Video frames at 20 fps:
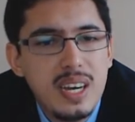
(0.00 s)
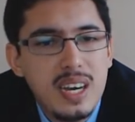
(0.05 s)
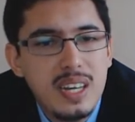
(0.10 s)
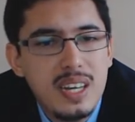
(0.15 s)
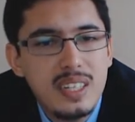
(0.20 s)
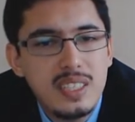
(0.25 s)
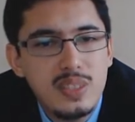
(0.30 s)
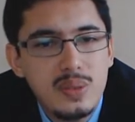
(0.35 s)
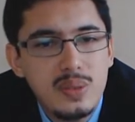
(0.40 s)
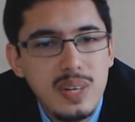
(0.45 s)

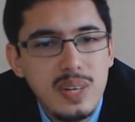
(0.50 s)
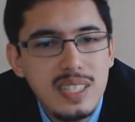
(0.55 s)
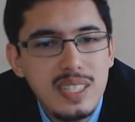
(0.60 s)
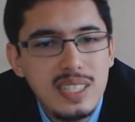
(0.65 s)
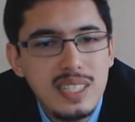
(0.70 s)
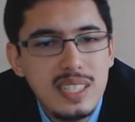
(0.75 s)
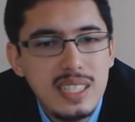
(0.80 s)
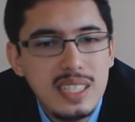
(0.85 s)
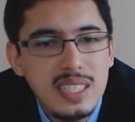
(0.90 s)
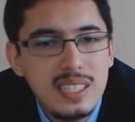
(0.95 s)

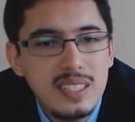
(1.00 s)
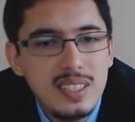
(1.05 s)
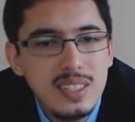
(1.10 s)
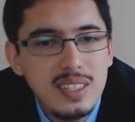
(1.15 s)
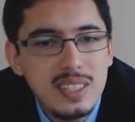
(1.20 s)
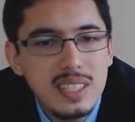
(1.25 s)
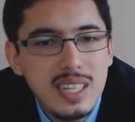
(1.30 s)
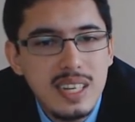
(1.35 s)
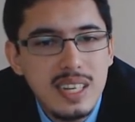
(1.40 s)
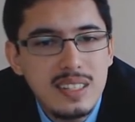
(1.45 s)
Andretti
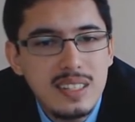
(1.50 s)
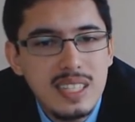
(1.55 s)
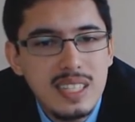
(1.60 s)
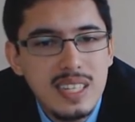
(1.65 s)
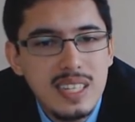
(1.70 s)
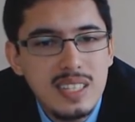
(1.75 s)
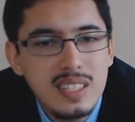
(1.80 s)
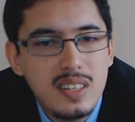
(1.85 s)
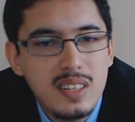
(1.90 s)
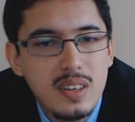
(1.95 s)
knocked down
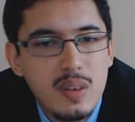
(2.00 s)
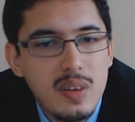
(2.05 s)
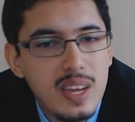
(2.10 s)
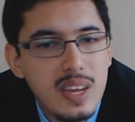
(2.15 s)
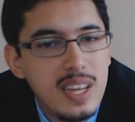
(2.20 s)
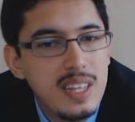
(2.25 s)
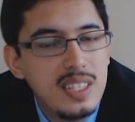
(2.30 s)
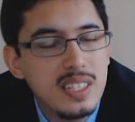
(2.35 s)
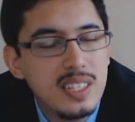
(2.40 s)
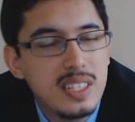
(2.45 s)
the inside of
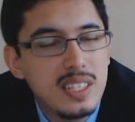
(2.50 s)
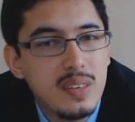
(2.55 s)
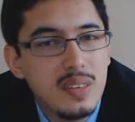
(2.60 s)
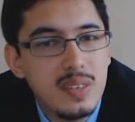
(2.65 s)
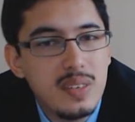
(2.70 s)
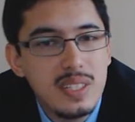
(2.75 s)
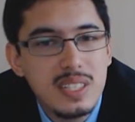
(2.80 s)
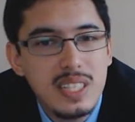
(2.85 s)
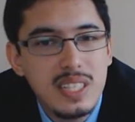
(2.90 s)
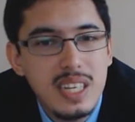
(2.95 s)

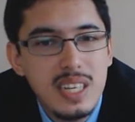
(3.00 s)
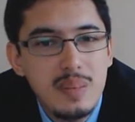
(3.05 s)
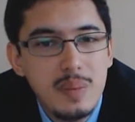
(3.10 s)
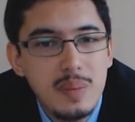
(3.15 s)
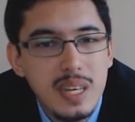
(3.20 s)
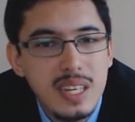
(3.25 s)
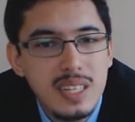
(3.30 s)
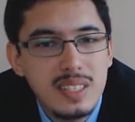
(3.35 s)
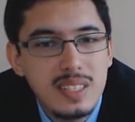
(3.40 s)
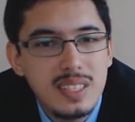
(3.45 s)
Hinchcliffe, his
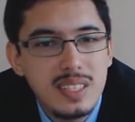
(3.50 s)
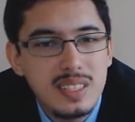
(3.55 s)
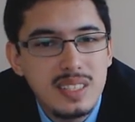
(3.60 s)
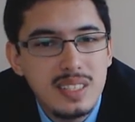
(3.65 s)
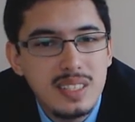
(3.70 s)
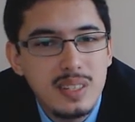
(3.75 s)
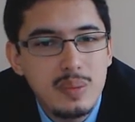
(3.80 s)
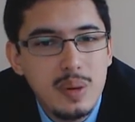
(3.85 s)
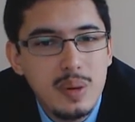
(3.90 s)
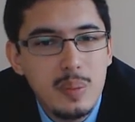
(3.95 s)
teammate, into
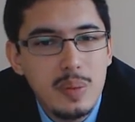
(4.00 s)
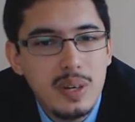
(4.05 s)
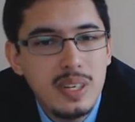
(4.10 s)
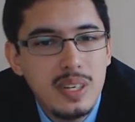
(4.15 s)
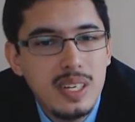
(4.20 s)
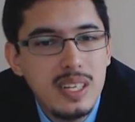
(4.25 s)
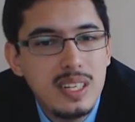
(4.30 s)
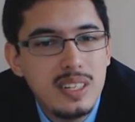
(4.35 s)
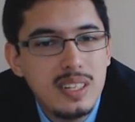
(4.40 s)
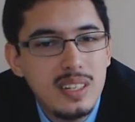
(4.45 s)
turn 1,
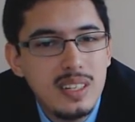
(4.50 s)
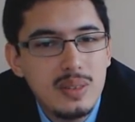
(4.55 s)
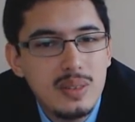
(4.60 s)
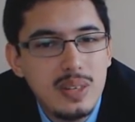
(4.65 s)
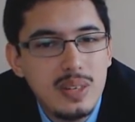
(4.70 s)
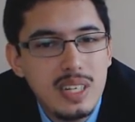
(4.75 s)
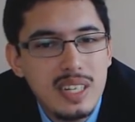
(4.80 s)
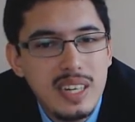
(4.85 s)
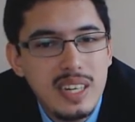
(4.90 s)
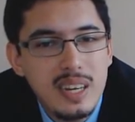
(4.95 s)
but couldn't
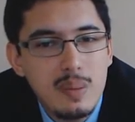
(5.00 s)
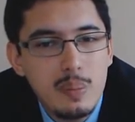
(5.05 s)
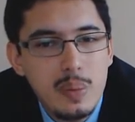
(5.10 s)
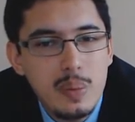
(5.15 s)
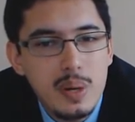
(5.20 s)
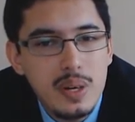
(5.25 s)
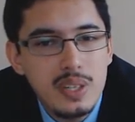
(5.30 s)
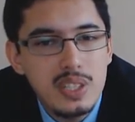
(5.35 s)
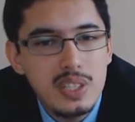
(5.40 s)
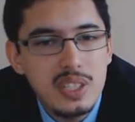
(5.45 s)
quite
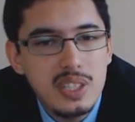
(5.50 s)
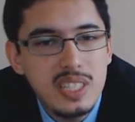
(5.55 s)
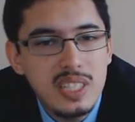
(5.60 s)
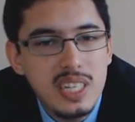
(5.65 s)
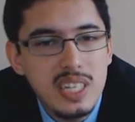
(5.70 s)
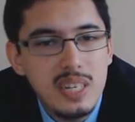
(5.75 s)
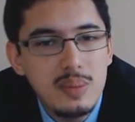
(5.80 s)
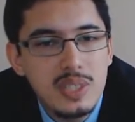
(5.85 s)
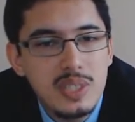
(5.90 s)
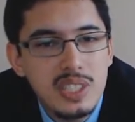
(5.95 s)
get past.
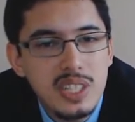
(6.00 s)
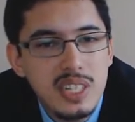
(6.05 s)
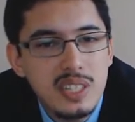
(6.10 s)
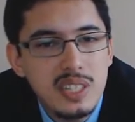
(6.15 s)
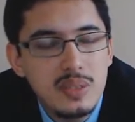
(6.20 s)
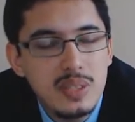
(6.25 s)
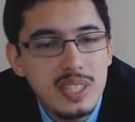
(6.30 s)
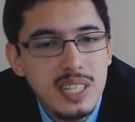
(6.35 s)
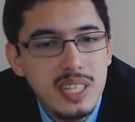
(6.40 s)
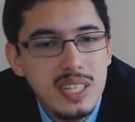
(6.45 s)
James
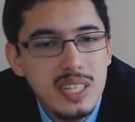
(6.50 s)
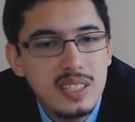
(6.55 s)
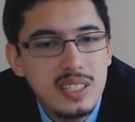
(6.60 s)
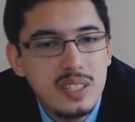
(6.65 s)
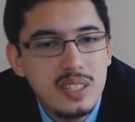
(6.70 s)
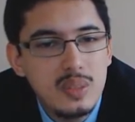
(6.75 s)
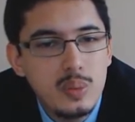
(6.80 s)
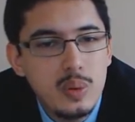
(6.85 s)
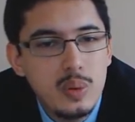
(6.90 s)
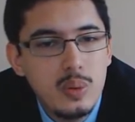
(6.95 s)
Jakes was
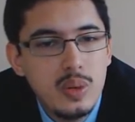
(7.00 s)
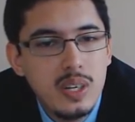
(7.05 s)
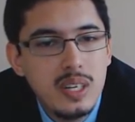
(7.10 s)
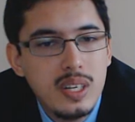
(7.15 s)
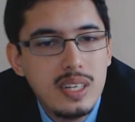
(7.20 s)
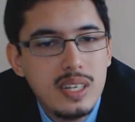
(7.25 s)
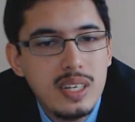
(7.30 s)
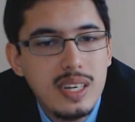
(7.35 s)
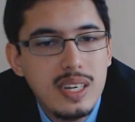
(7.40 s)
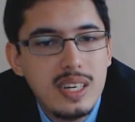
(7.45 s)
into the wall
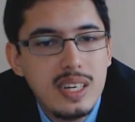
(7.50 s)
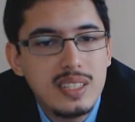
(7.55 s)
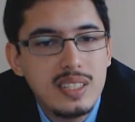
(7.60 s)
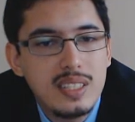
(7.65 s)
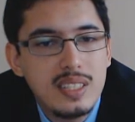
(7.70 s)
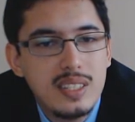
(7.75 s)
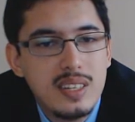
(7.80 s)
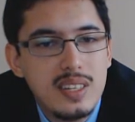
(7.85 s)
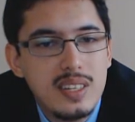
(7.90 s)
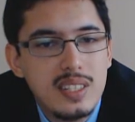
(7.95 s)

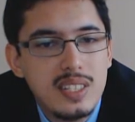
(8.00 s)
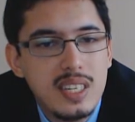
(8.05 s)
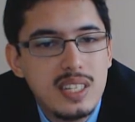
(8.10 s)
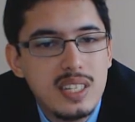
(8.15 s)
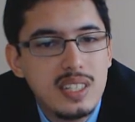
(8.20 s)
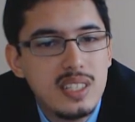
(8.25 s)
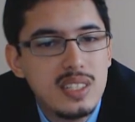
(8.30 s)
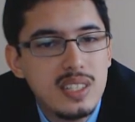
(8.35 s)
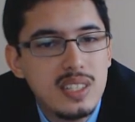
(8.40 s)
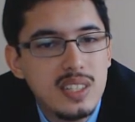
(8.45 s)
at turn
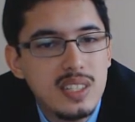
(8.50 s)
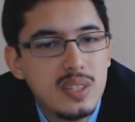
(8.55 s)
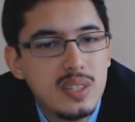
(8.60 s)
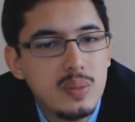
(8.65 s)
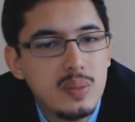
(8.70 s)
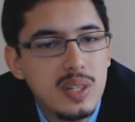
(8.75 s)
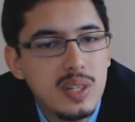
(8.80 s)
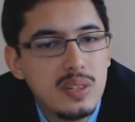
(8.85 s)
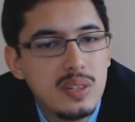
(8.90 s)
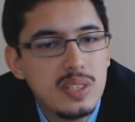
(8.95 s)
6, and
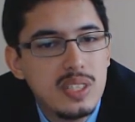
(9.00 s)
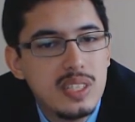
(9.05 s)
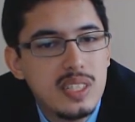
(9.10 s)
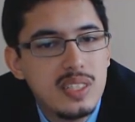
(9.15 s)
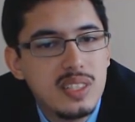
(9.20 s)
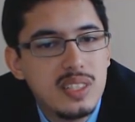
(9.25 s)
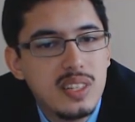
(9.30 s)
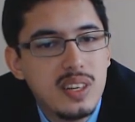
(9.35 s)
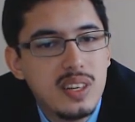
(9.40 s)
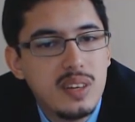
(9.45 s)
Justin Wilson
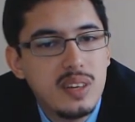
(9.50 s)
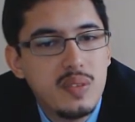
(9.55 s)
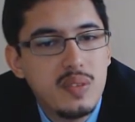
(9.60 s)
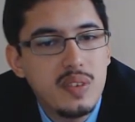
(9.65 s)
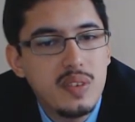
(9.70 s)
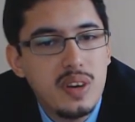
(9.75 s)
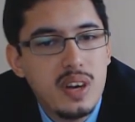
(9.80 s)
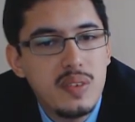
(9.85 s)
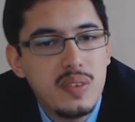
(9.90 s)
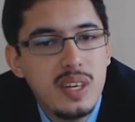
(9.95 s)
in turn
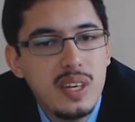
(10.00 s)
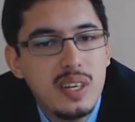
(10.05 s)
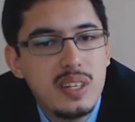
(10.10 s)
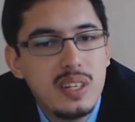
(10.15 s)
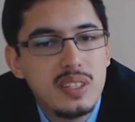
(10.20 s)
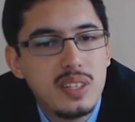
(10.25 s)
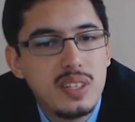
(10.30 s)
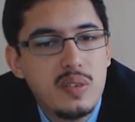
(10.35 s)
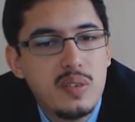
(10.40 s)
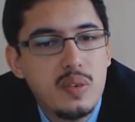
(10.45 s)
5,
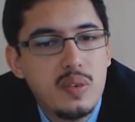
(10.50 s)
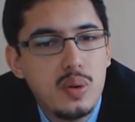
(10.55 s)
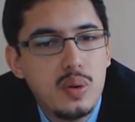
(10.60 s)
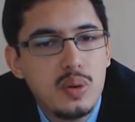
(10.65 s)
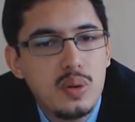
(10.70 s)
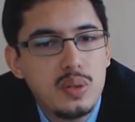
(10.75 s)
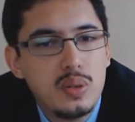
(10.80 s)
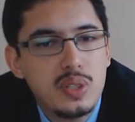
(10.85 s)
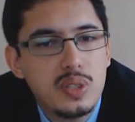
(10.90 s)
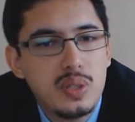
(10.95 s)
so the
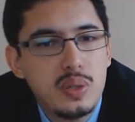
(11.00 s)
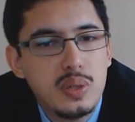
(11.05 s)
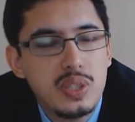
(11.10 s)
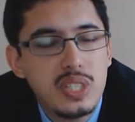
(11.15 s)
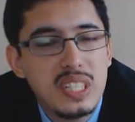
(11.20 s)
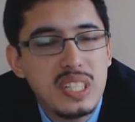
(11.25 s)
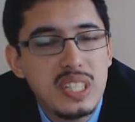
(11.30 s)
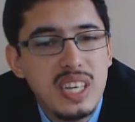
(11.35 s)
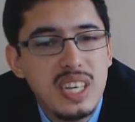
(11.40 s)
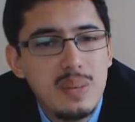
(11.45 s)
full course
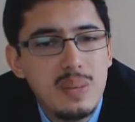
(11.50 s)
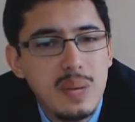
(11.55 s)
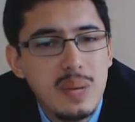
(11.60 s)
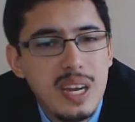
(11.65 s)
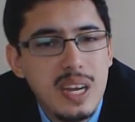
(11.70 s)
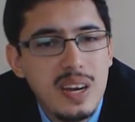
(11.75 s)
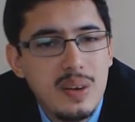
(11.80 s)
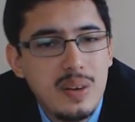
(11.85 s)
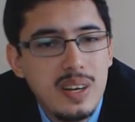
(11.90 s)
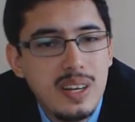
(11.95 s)
caution
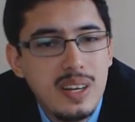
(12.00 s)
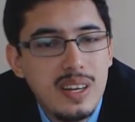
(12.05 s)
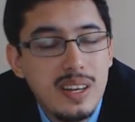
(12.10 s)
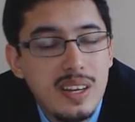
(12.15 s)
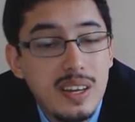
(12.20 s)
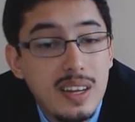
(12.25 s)
came out